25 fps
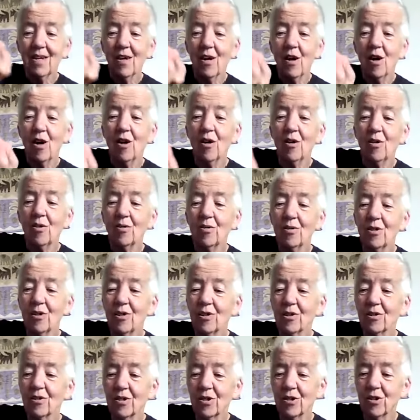Oh,
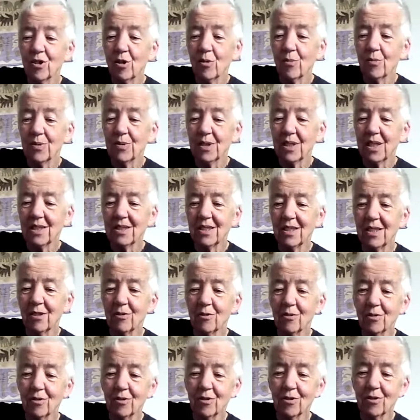look, the top's getting
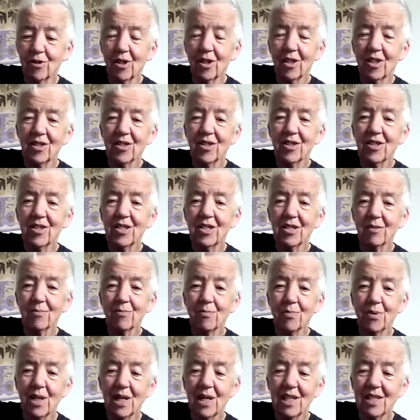all dry. This is
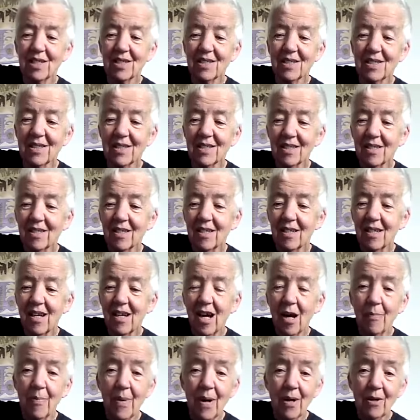brilliant.
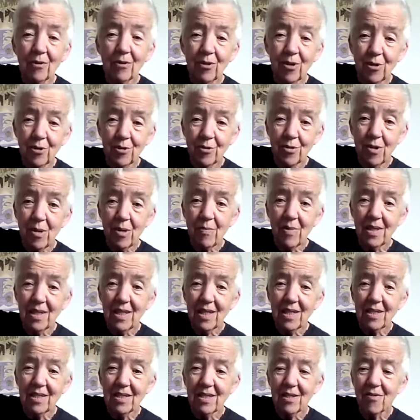About 3
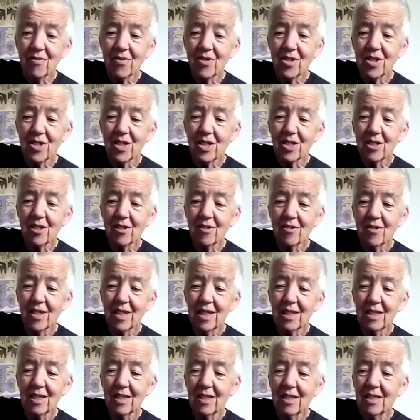minutes of
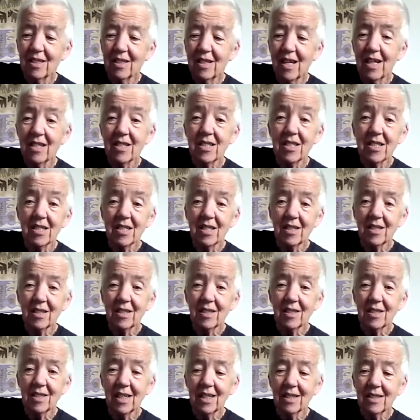stirring and
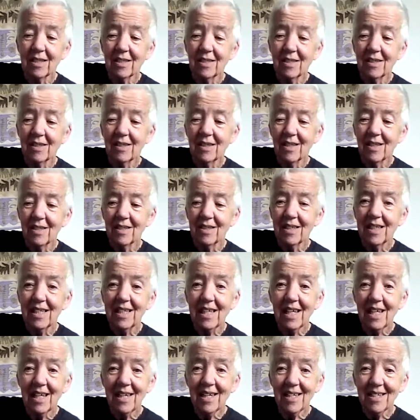turning. And
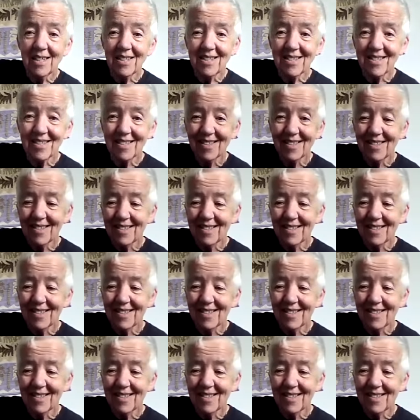yes,